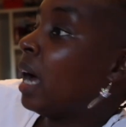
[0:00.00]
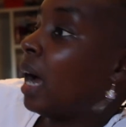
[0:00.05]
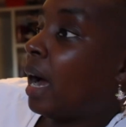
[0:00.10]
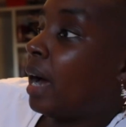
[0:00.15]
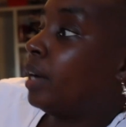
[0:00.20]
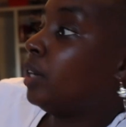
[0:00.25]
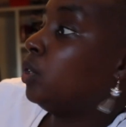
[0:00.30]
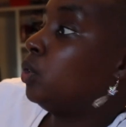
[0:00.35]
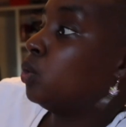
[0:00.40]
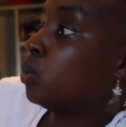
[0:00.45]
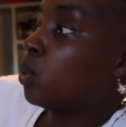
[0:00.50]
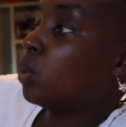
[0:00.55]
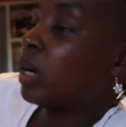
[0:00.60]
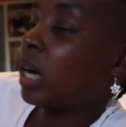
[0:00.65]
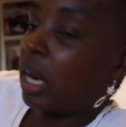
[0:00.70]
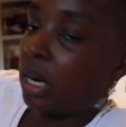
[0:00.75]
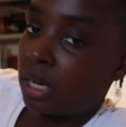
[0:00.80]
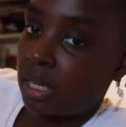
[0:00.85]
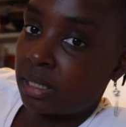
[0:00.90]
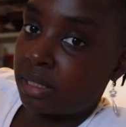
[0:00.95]
I don't
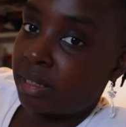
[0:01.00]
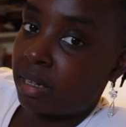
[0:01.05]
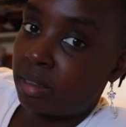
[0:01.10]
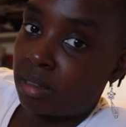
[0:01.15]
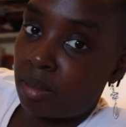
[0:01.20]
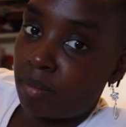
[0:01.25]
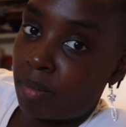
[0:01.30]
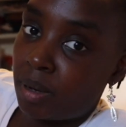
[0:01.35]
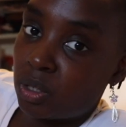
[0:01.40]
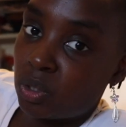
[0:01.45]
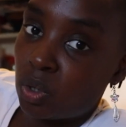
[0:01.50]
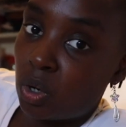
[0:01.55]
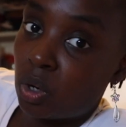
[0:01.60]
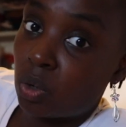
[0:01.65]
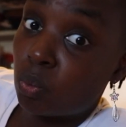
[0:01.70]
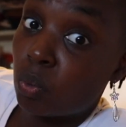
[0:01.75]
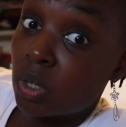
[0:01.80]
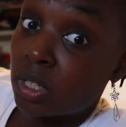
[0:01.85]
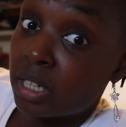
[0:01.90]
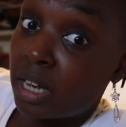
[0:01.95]
understand them at all.
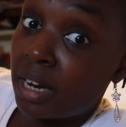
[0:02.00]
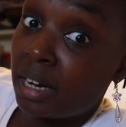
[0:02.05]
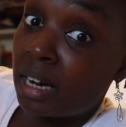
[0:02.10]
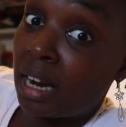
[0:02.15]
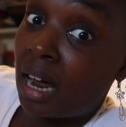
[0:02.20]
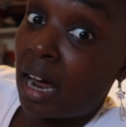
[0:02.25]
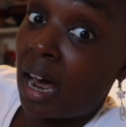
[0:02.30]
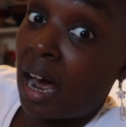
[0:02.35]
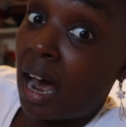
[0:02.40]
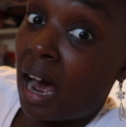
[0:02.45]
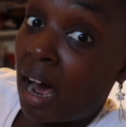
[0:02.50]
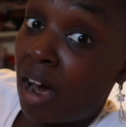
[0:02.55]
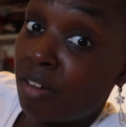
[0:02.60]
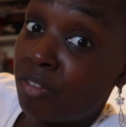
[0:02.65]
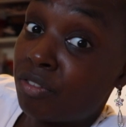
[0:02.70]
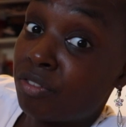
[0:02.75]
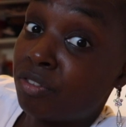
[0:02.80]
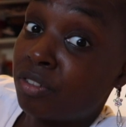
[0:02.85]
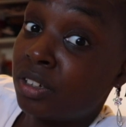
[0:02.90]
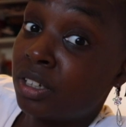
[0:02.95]
What kind of
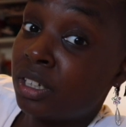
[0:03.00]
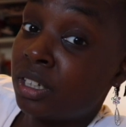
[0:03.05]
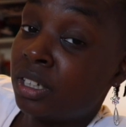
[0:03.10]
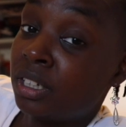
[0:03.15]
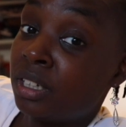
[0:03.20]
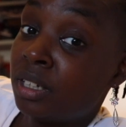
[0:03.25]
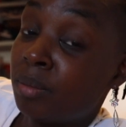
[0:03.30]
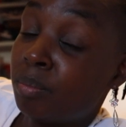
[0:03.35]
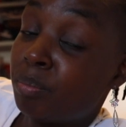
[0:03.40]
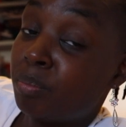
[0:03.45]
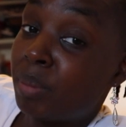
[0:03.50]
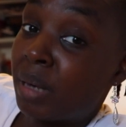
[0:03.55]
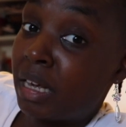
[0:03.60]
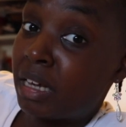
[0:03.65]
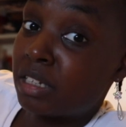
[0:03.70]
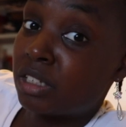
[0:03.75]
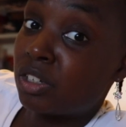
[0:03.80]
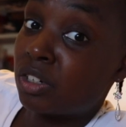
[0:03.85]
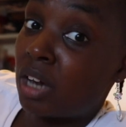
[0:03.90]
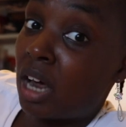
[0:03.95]

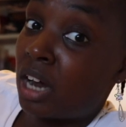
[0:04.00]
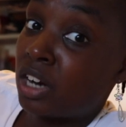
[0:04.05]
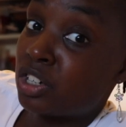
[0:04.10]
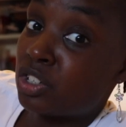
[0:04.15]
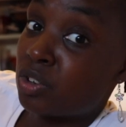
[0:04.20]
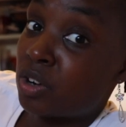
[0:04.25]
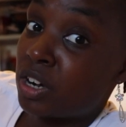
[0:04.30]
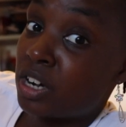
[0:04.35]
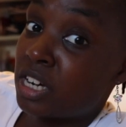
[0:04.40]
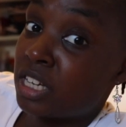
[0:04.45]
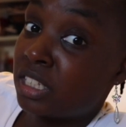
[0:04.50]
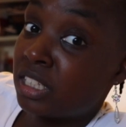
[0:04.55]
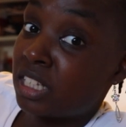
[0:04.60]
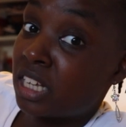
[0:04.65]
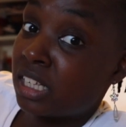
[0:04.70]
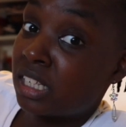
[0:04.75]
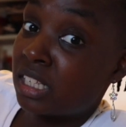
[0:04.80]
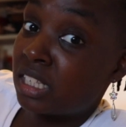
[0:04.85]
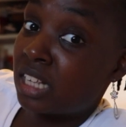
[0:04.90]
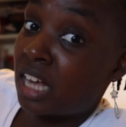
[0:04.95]
half-baked
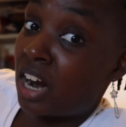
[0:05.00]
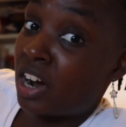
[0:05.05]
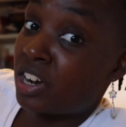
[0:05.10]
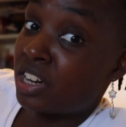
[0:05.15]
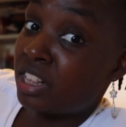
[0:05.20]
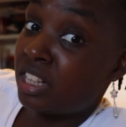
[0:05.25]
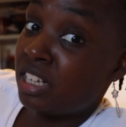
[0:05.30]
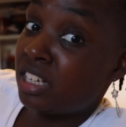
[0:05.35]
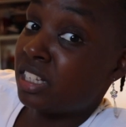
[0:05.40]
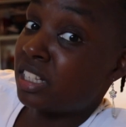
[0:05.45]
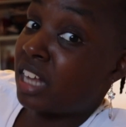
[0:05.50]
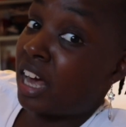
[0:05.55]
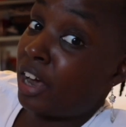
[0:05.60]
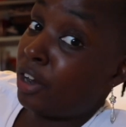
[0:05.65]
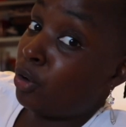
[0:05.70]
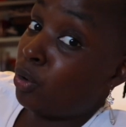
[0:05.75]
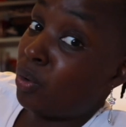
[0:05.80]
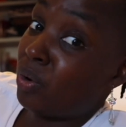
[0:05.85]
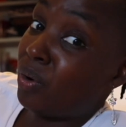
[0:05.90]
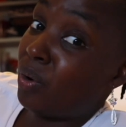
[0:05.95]
assurances are these? I
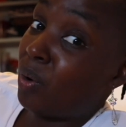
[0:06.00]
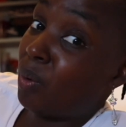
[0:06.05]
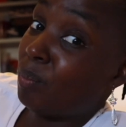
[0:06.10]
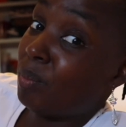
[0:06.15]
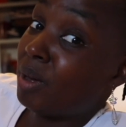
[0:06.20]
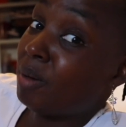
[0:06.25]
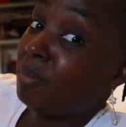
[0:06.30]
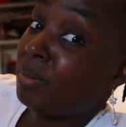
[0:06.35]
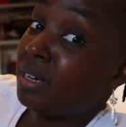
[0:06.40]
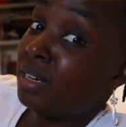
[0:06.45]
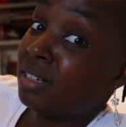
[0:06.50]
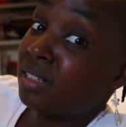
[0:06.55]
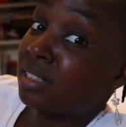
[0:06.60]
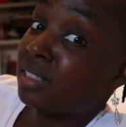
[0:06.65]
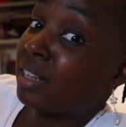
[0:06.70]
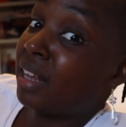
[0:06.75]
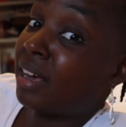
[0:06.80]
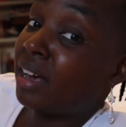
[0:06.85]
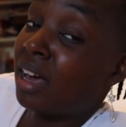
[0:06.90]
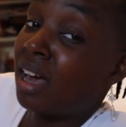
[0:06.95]
don't know. Maybe
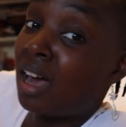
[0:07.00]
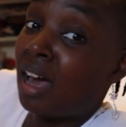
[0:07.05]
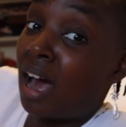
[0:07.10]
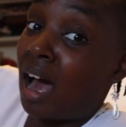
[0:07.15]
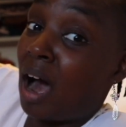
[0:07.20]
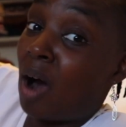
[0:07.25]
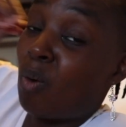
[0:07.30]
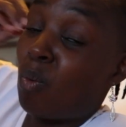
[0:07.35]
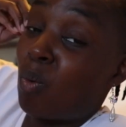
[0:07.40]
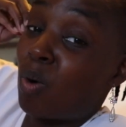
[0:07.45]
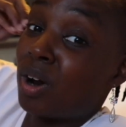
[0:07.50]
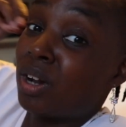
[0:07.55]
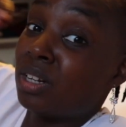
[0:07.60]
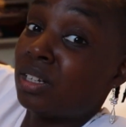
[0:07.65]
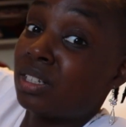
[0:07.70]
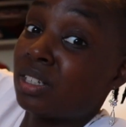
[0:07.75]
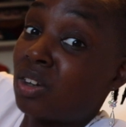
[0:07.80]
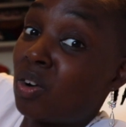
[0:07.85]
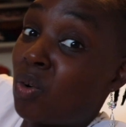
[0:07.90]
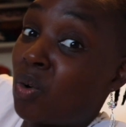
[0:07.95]
it's like a
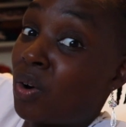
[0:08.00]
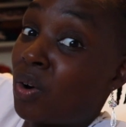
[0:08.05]
world